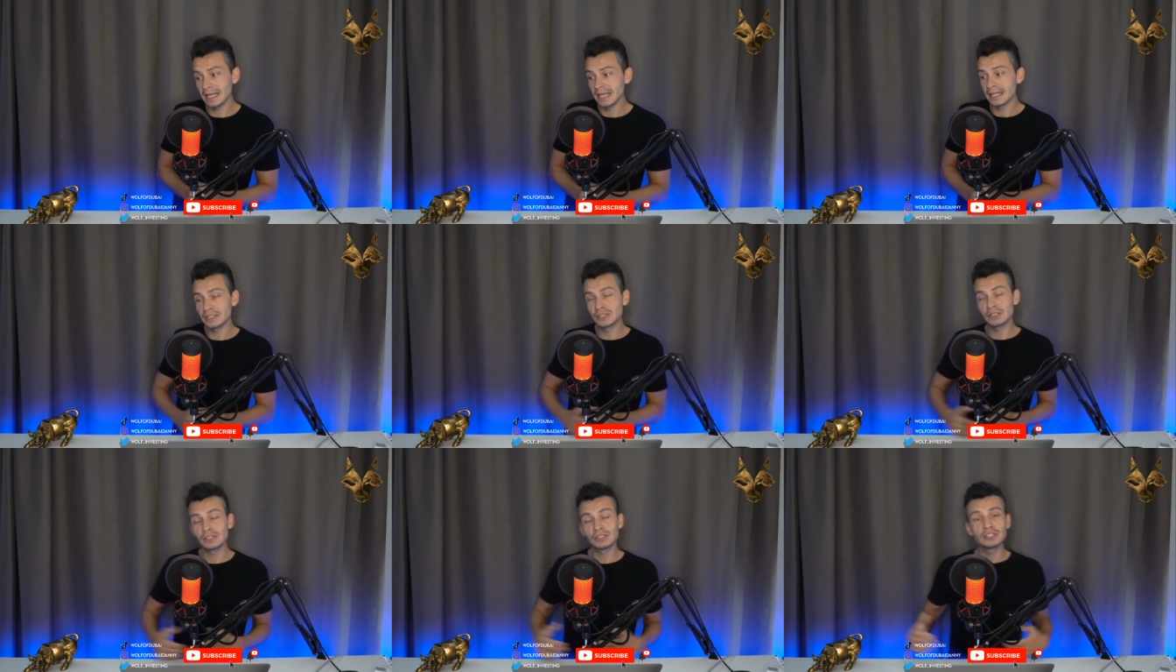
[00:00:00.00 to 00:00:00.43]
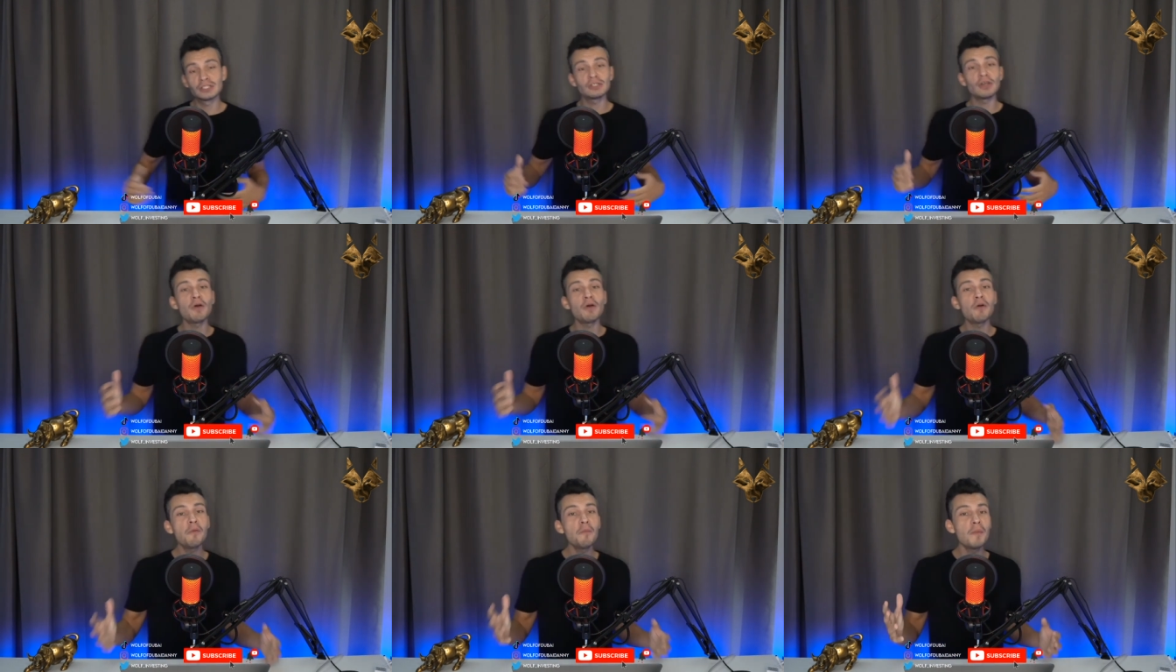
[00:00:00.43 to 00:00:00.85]
has
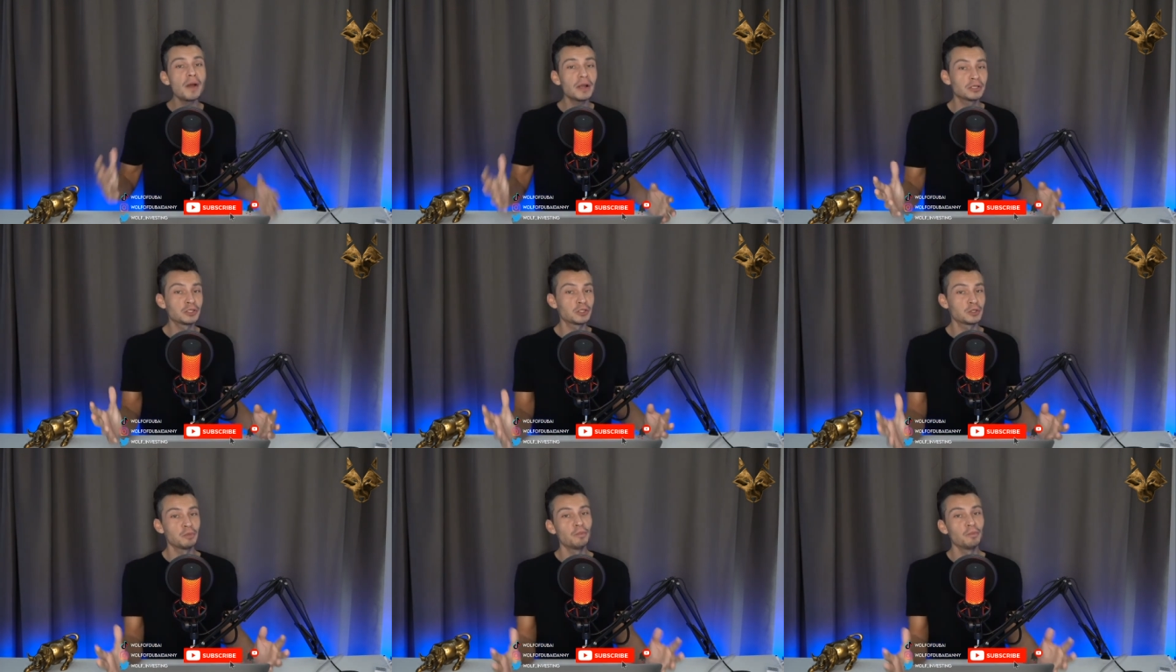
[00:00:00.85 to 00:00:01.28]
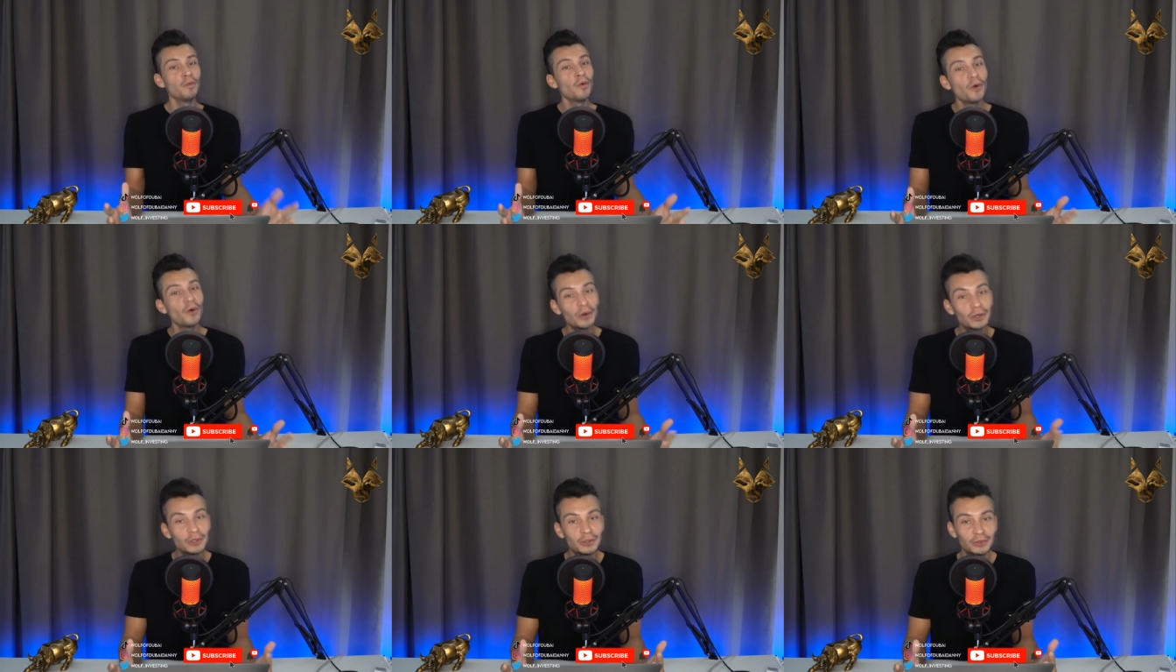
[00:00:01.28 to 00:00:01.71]
so much
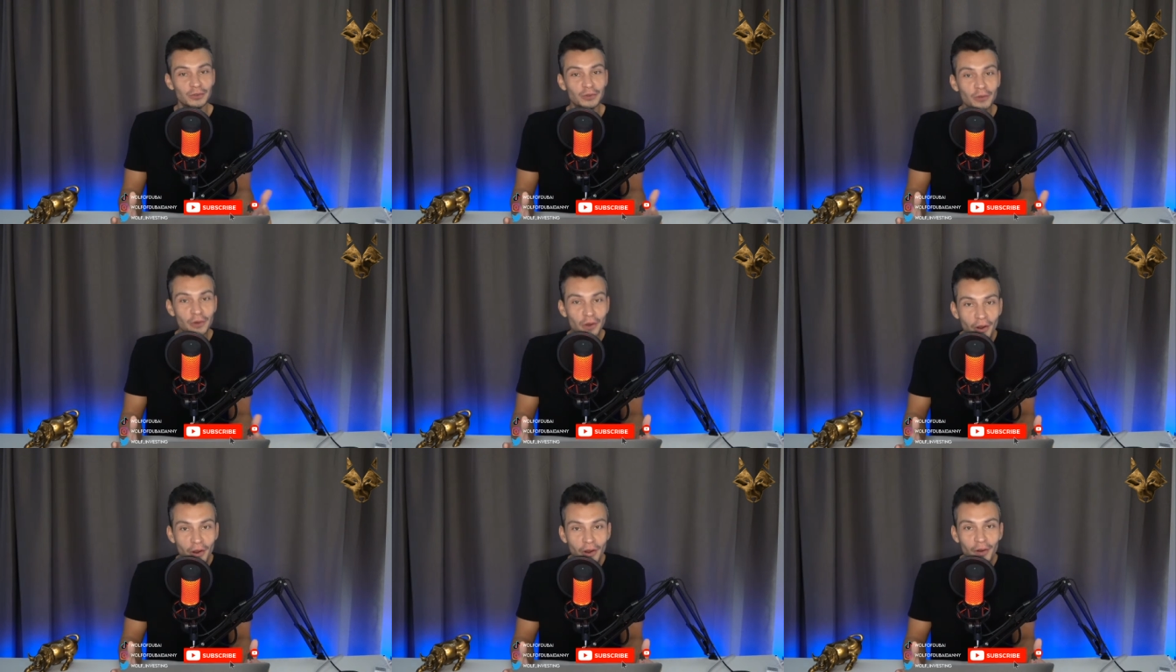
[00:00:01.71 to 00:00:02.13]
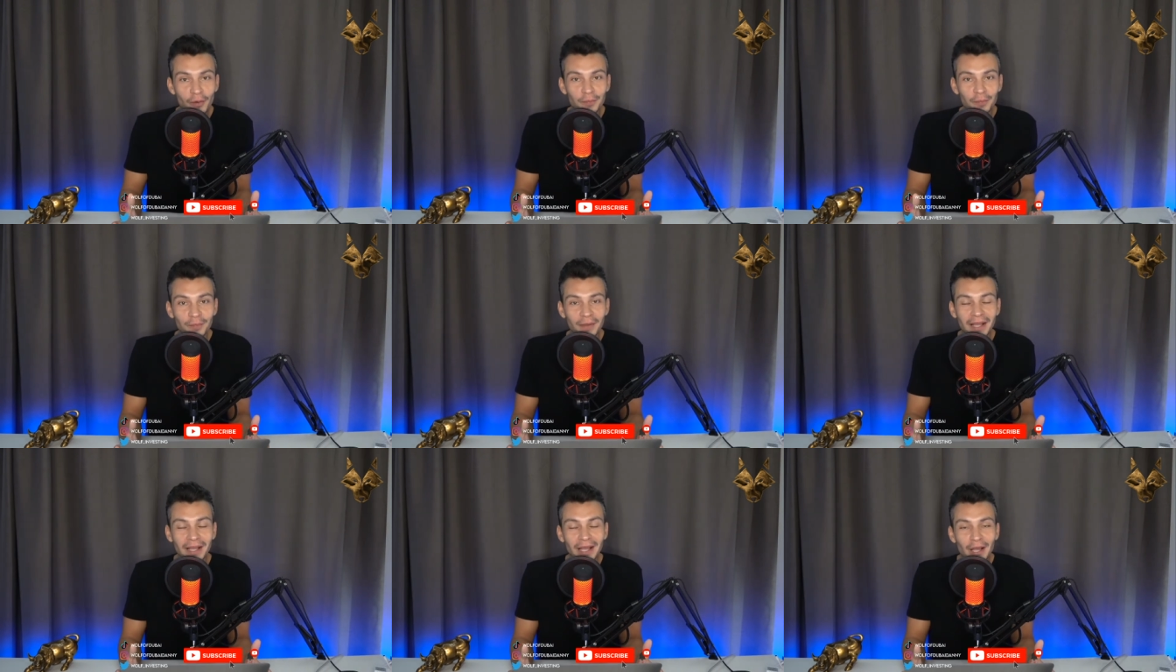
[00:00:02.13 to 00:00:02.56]
more to
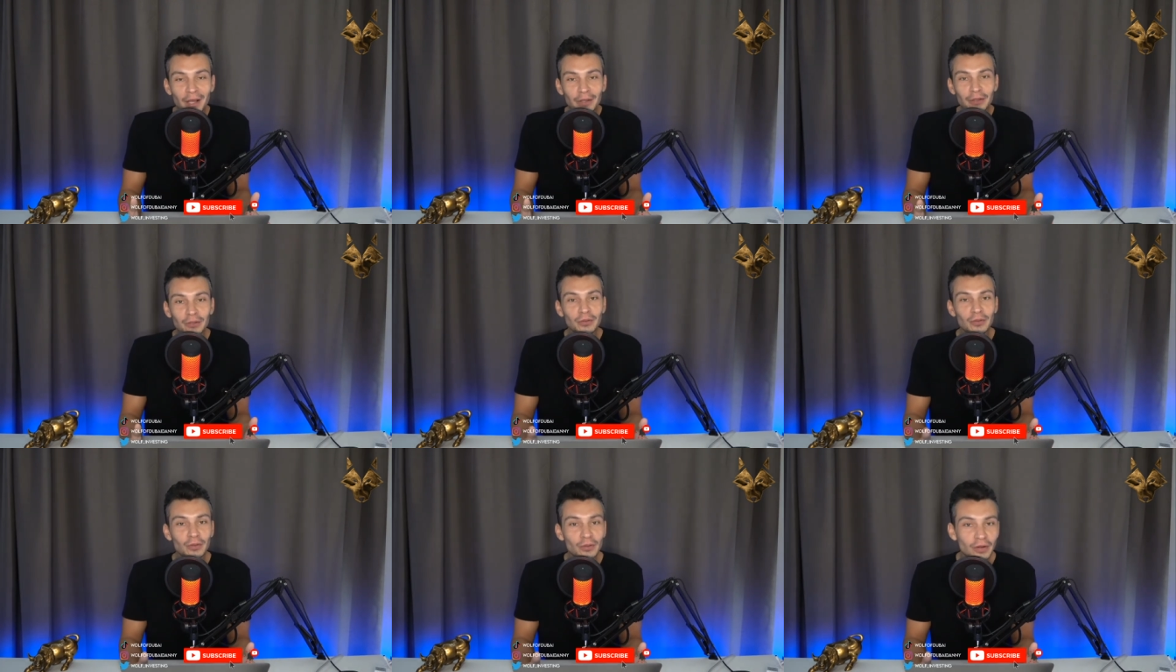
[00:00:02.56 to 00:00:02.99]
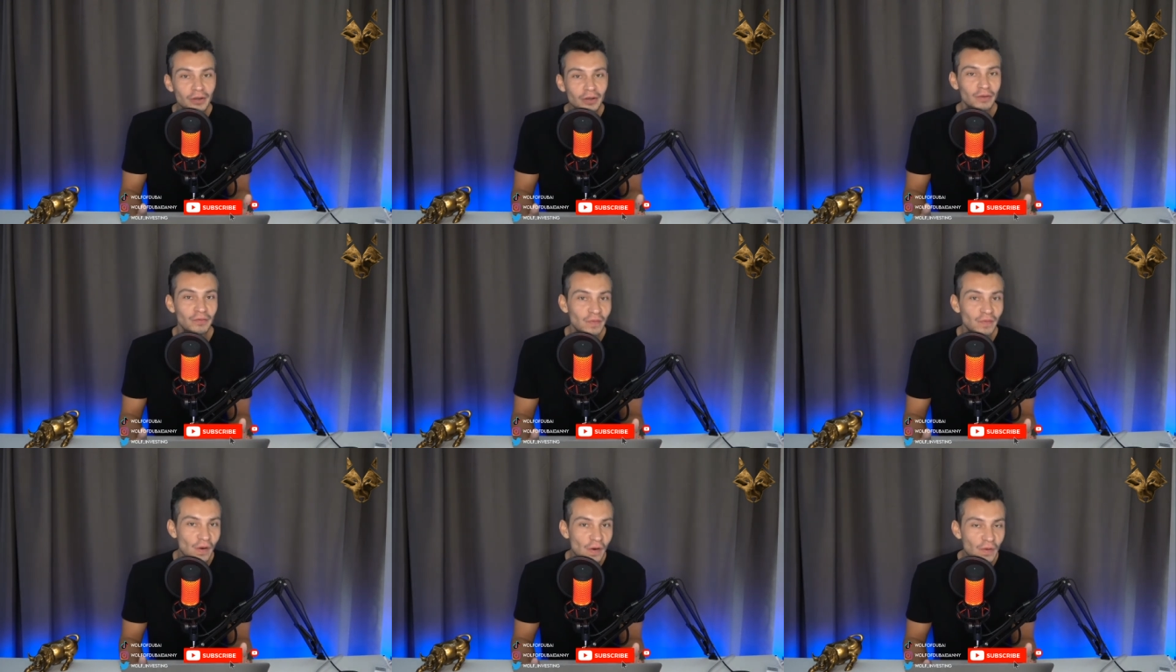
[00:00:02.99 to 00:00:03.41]
come to
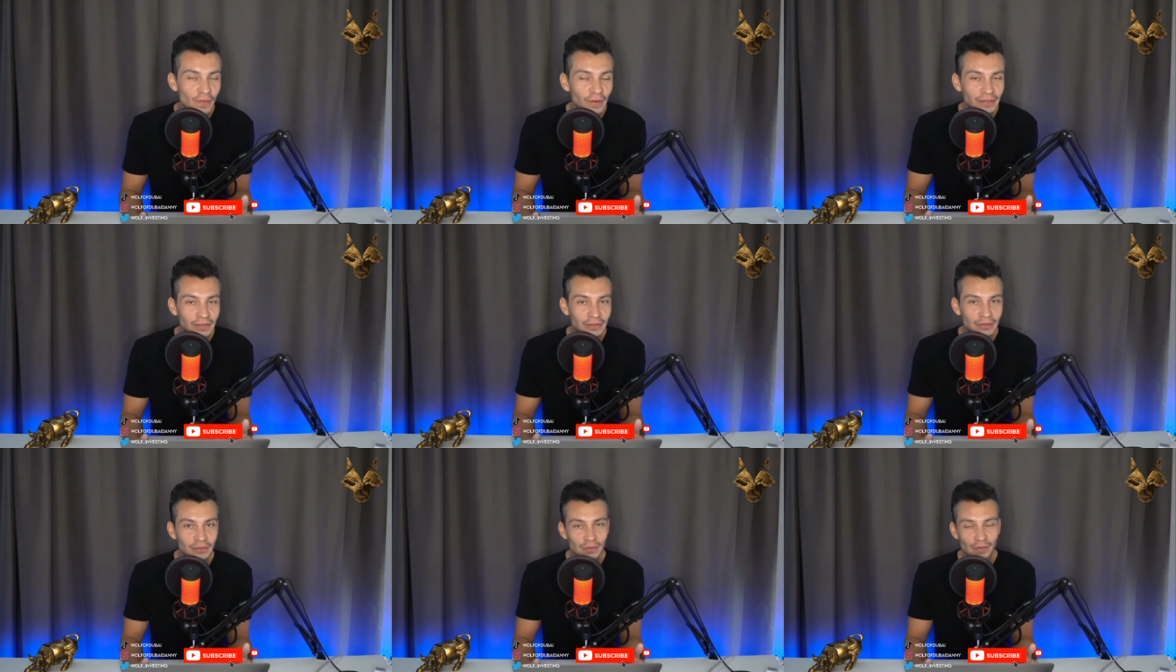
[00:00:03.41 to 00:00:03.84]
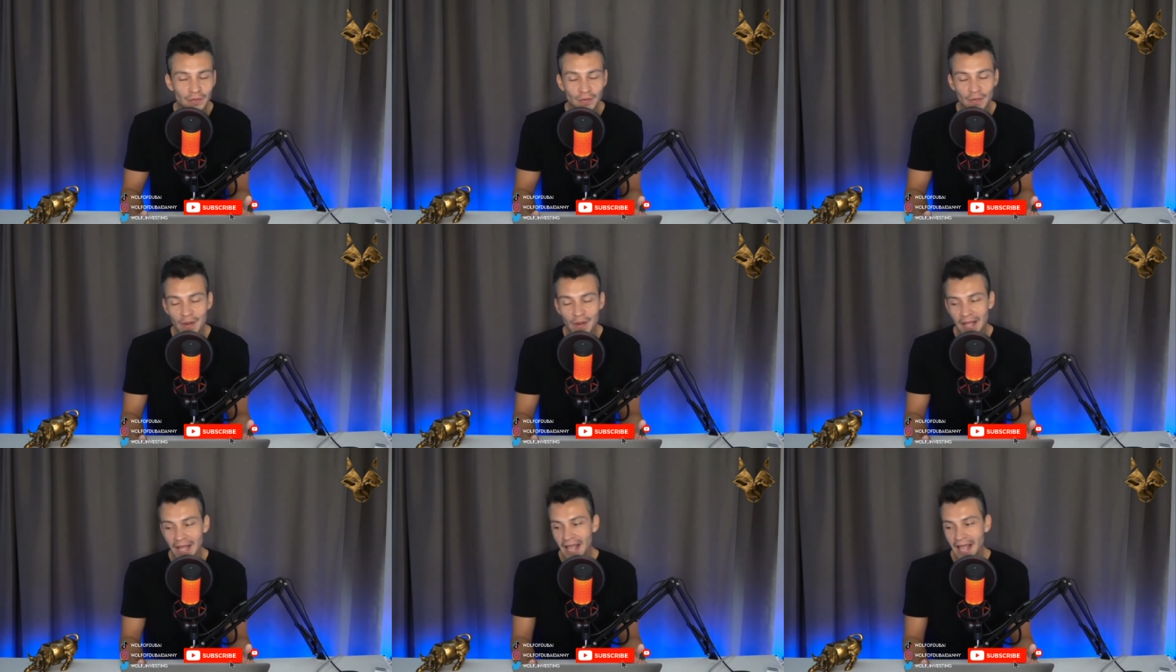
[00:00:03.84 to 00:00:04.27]
look forward
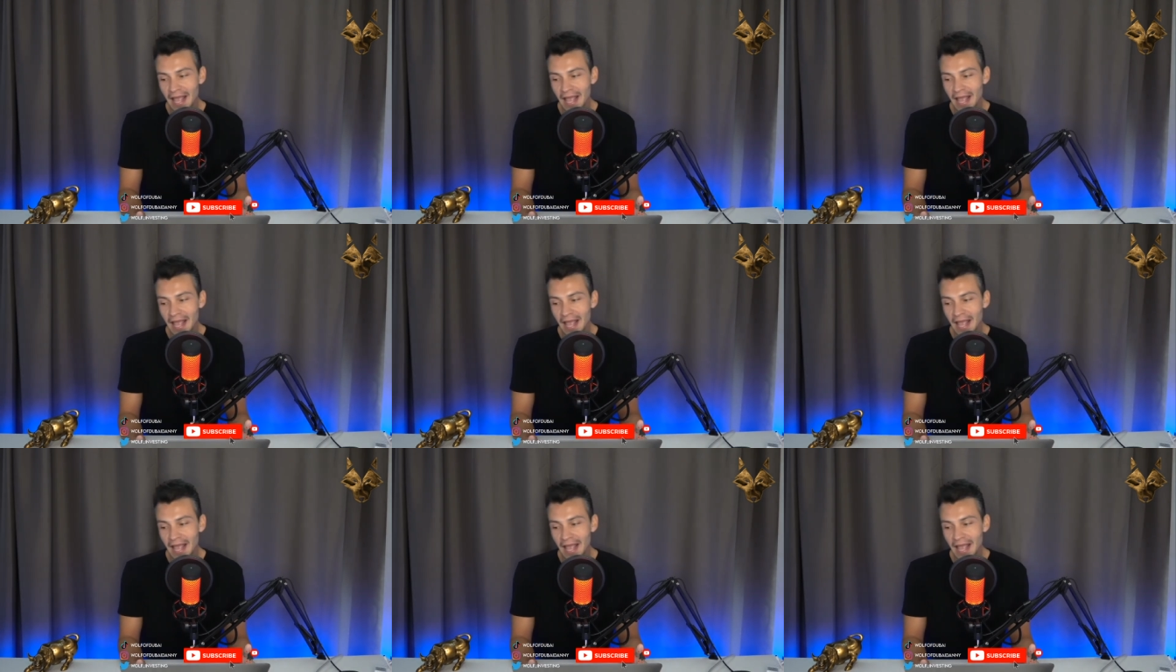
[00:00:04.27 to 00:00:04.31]
to.